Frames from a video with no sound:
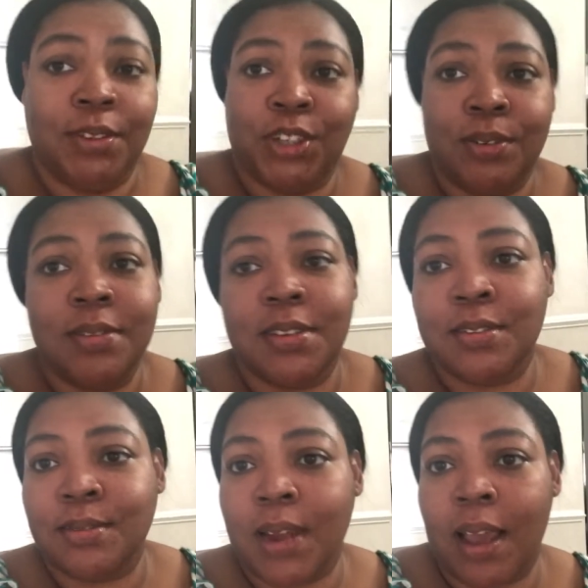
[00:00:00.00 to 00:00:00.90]
choose to
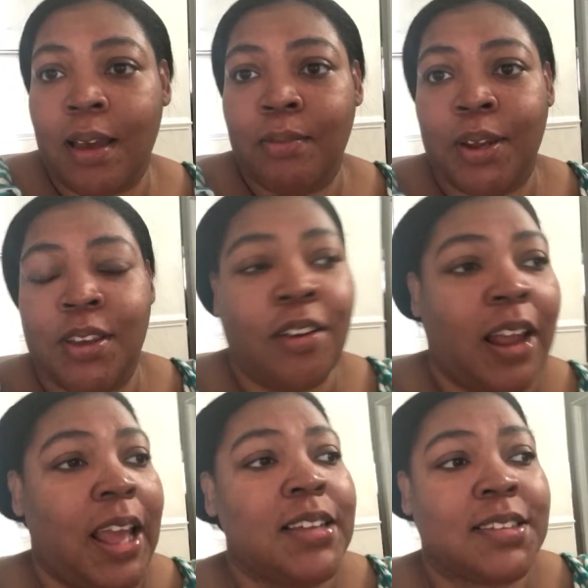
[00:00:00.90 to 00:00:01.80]
do that when you're
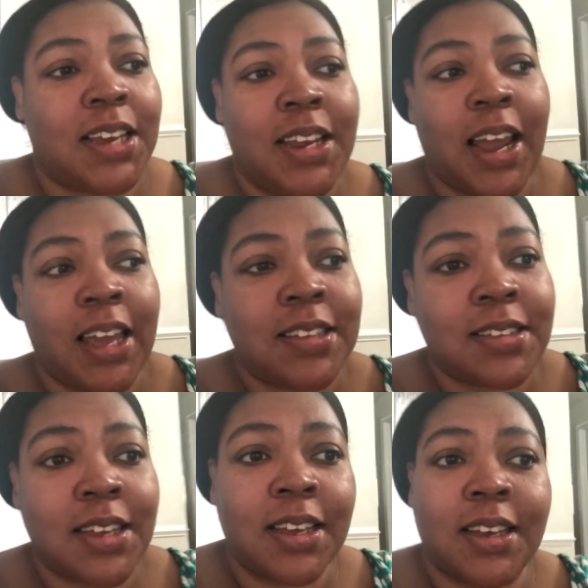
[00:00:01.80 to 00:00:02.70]
18,
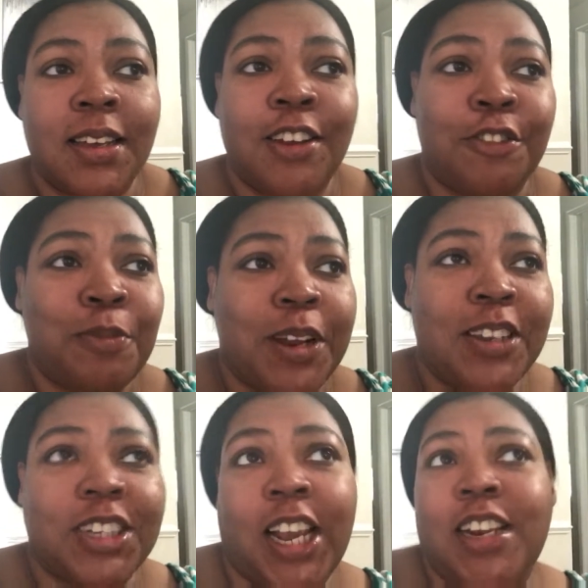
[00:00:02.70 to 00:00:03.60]
19, if you want
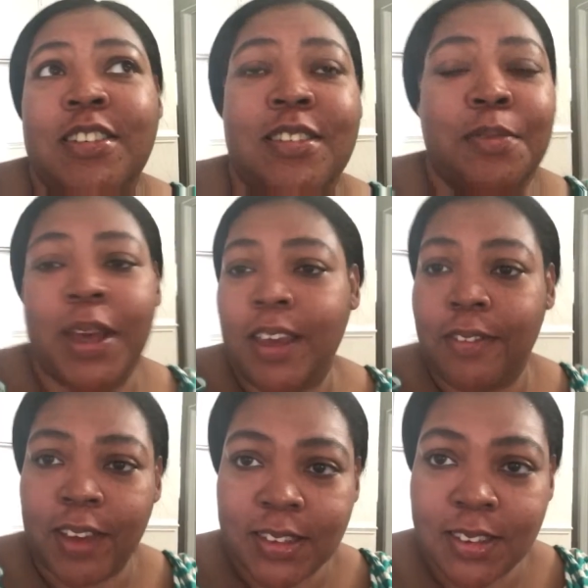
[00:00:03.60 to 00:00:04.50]
to change the way your
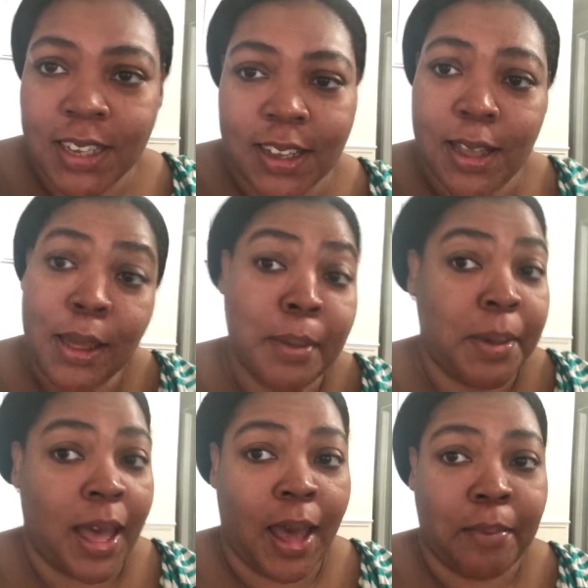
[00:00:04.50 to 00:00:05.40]
face look.
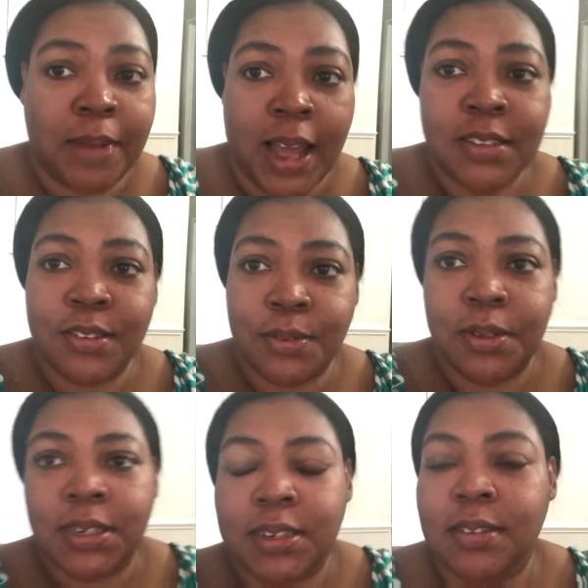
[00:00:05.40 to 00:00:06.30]
I'm not
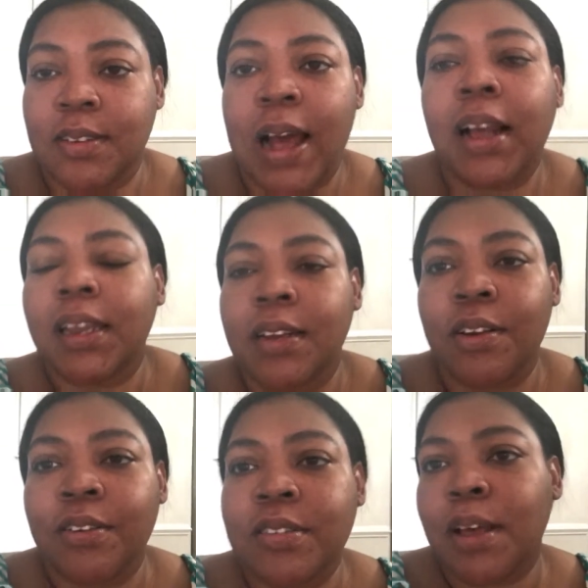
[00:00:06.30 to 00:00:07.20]
doing it. So I cleaned
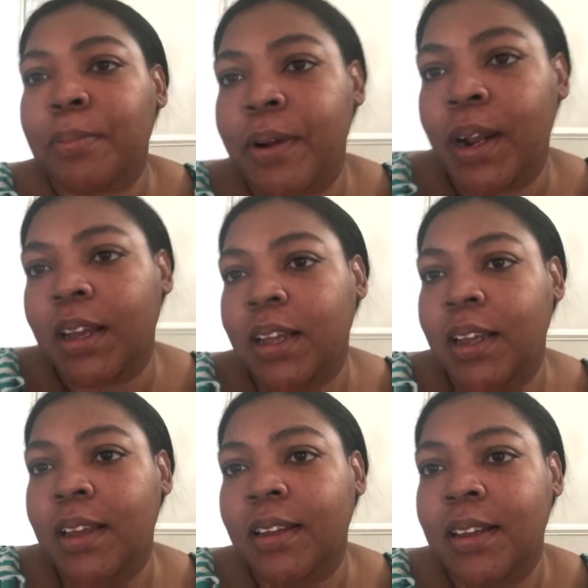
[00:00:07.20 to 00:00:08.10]
hers up pretty
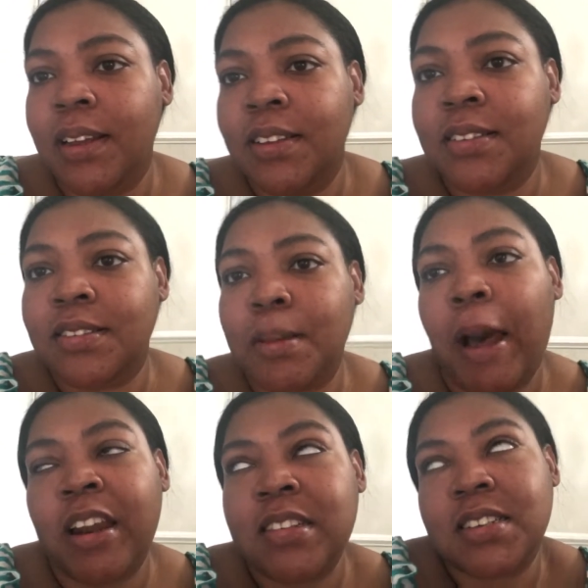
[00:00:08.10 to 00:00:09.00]
good, just
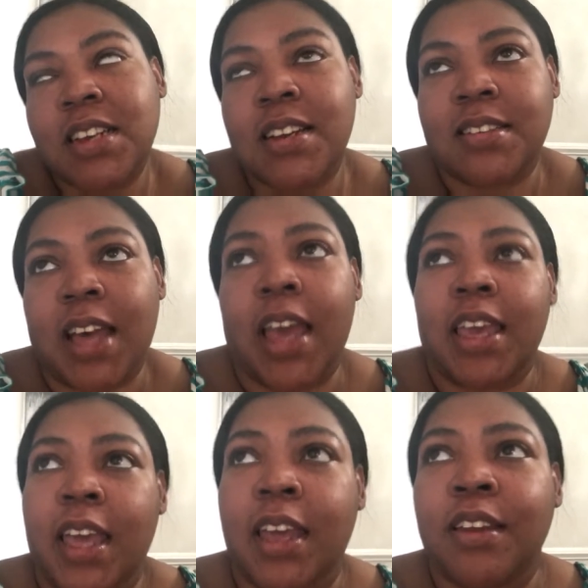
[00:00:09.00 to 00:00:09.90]
about as good as I
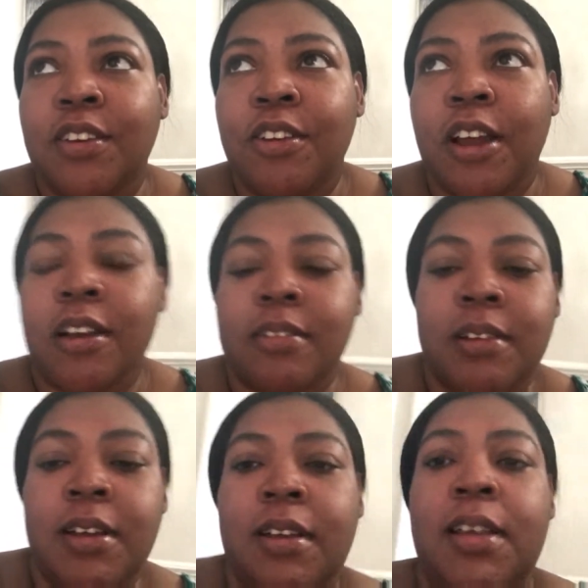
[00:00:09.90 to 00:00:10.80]
can, you know.
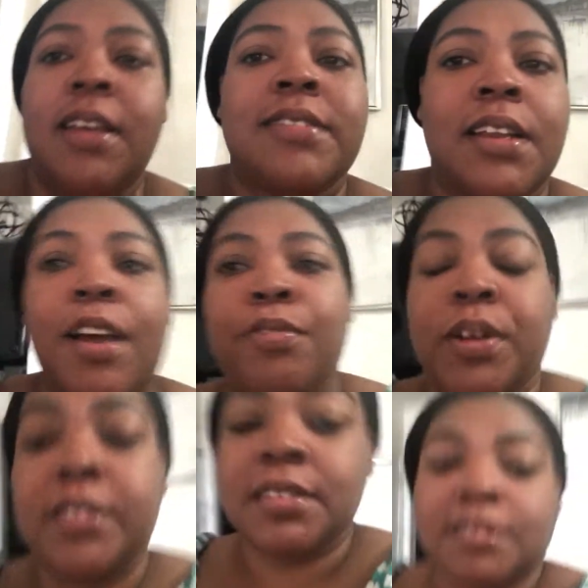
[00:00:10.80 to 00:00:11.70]
It's enough
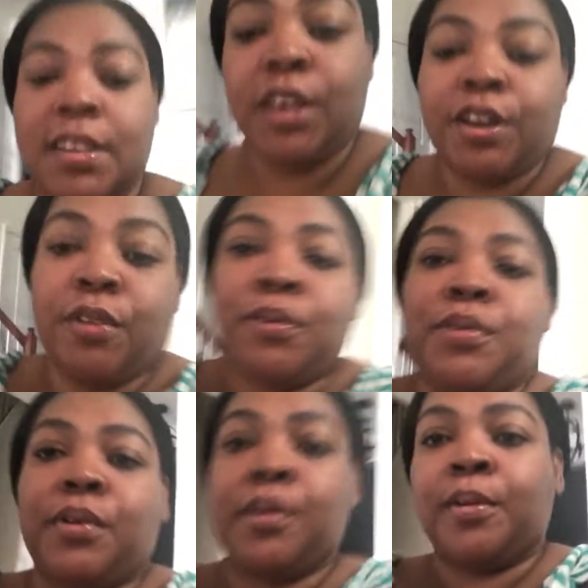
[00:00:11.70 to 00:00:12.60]
for a
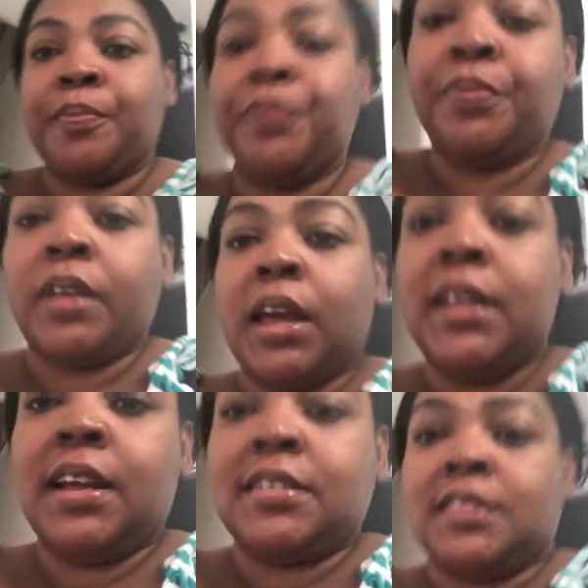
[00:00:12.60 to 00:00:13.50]
16-year-old girl.
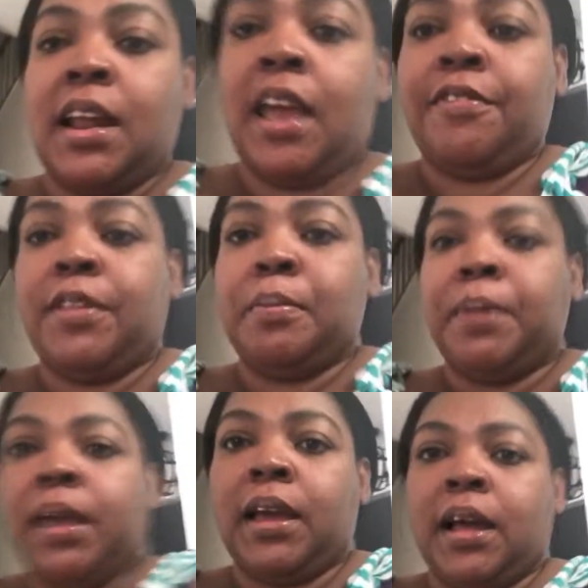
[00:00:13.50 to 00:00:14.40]
It doesn't have to
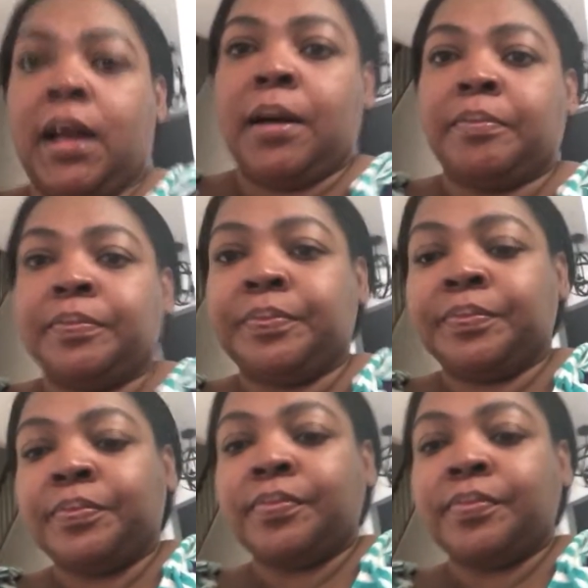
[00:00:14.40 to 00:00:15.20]
be... um